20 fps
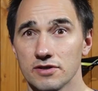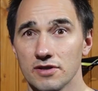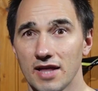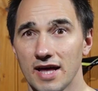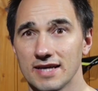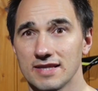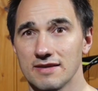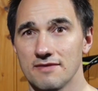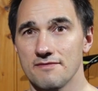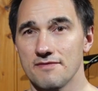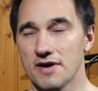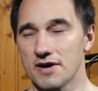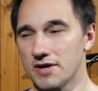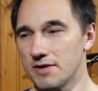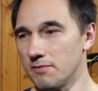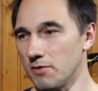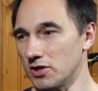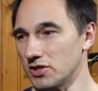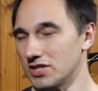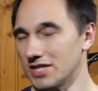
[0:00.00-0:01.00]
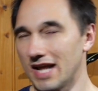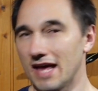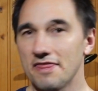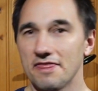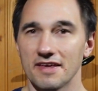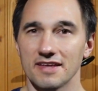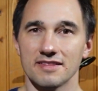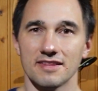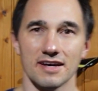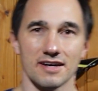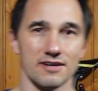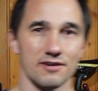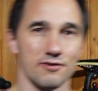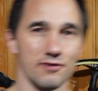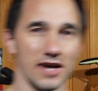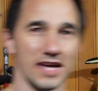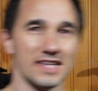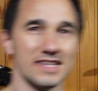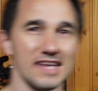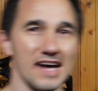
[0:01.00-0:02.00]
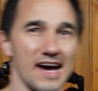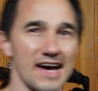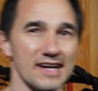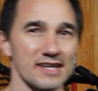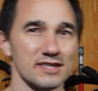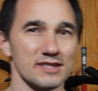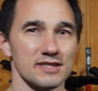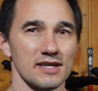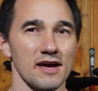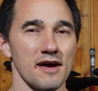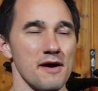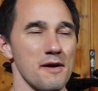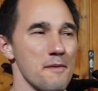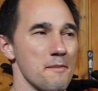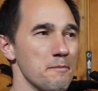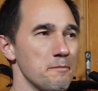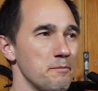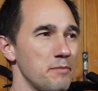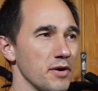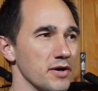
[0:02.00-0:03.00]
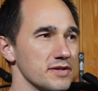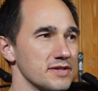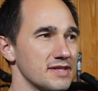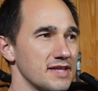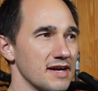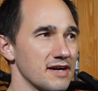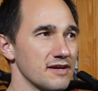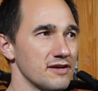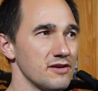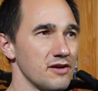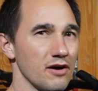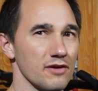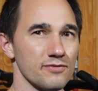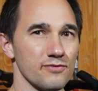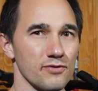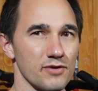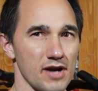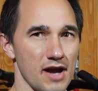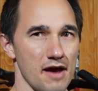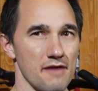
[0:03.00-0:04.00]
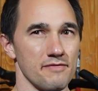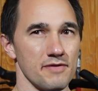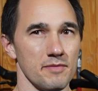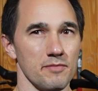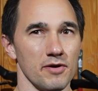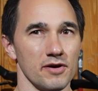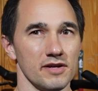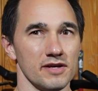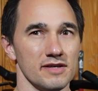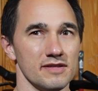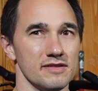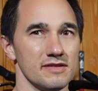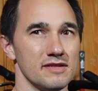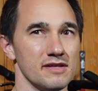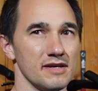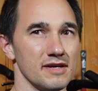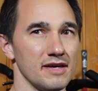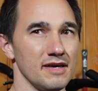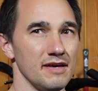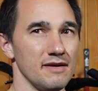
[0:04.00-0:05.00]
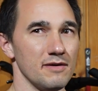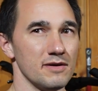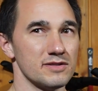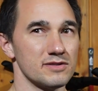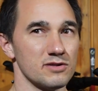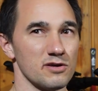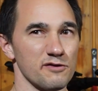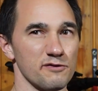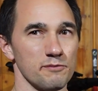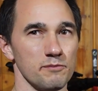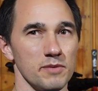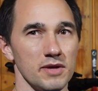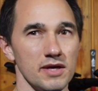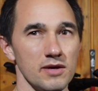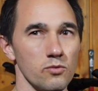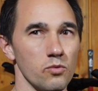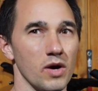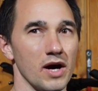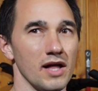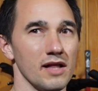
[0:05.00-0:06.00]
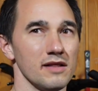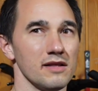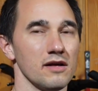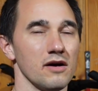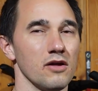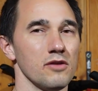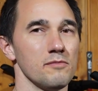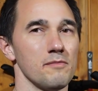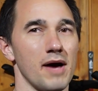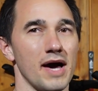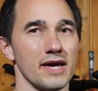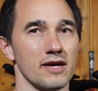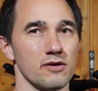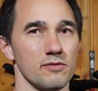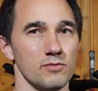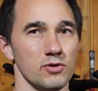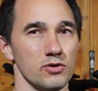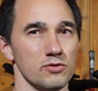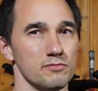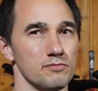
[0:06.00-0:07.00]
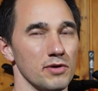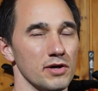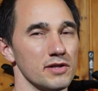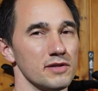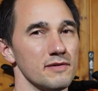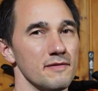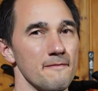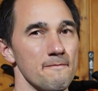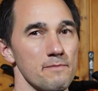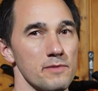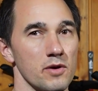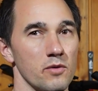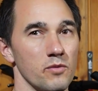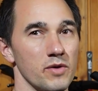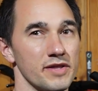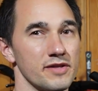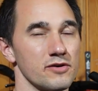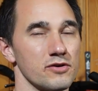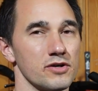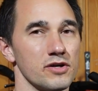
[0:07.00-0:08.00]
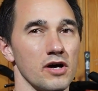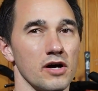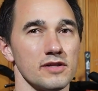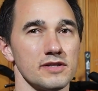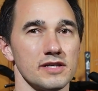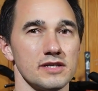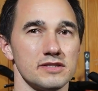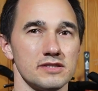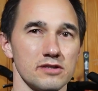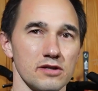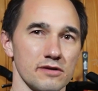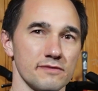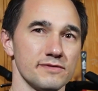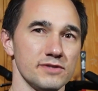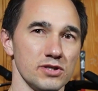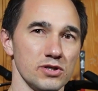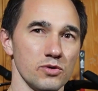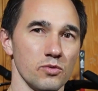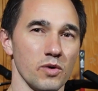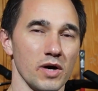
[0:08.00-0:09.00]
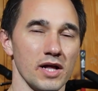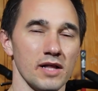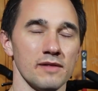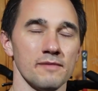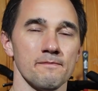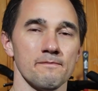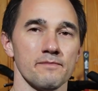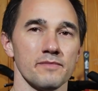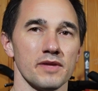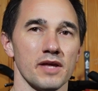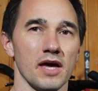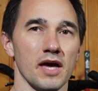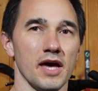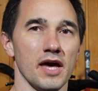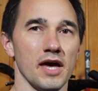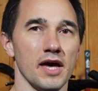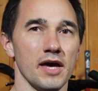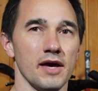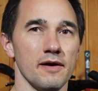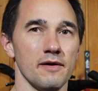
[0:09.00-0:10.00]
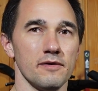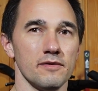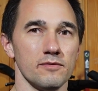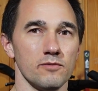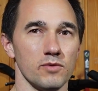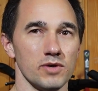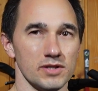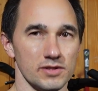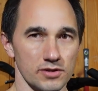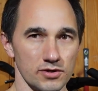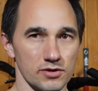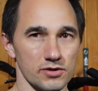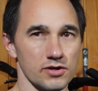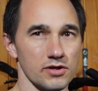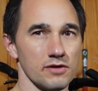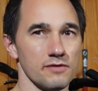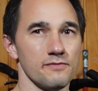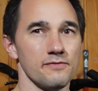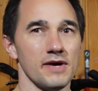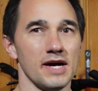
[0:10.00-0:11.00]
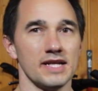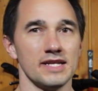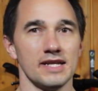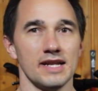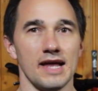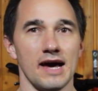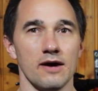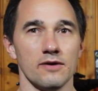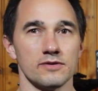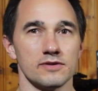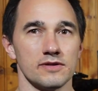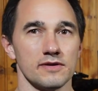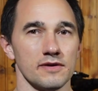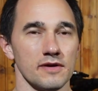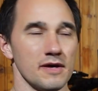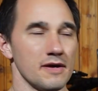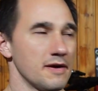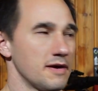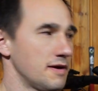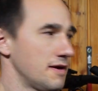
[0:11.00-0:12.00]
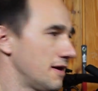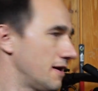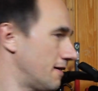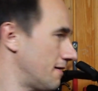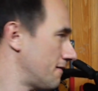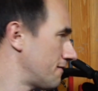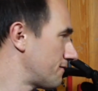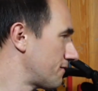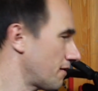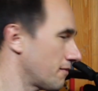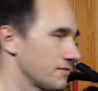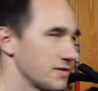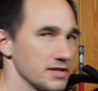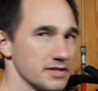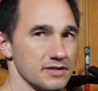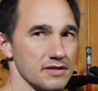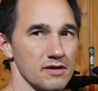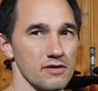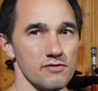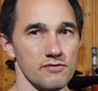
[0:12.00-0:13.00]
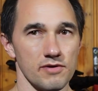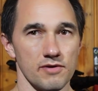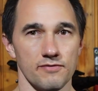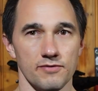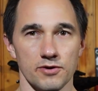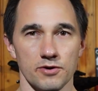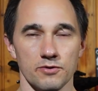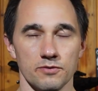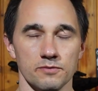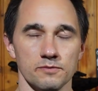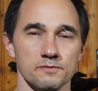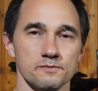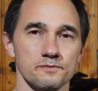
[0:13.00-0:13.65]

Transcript: like them very much. And I think they're great tires, but they are not for everybody. They serve me well on my commute, but whether or not it serves you well, well, you're gonna find it out from this review.